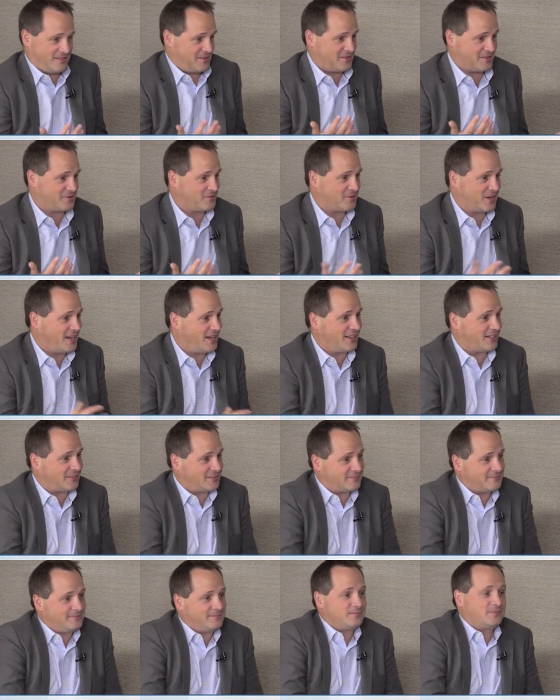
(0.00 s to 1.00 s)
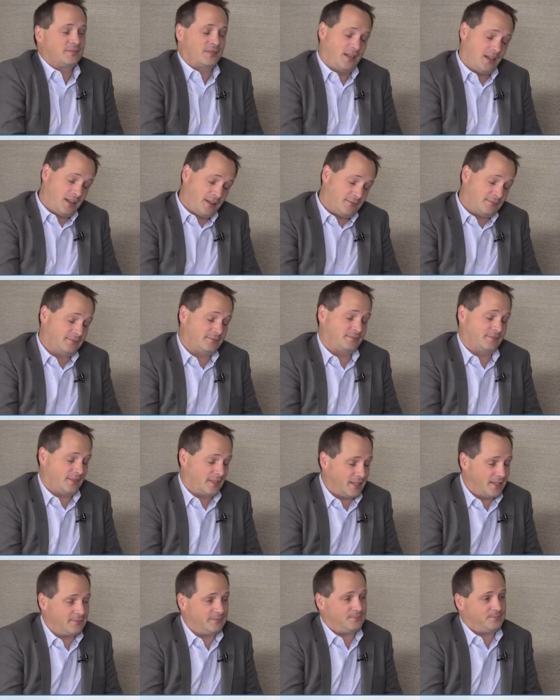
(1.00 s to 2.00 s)
the visual reality. Is part of it. Yeah.
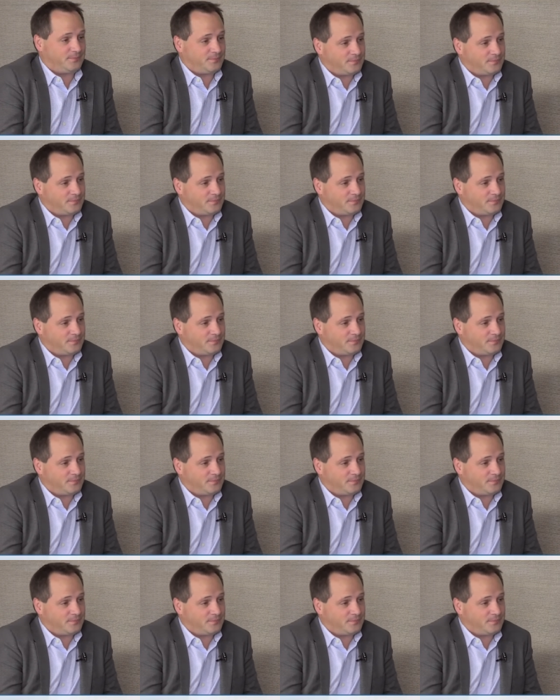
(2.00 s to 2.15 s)
yeah, yeah. I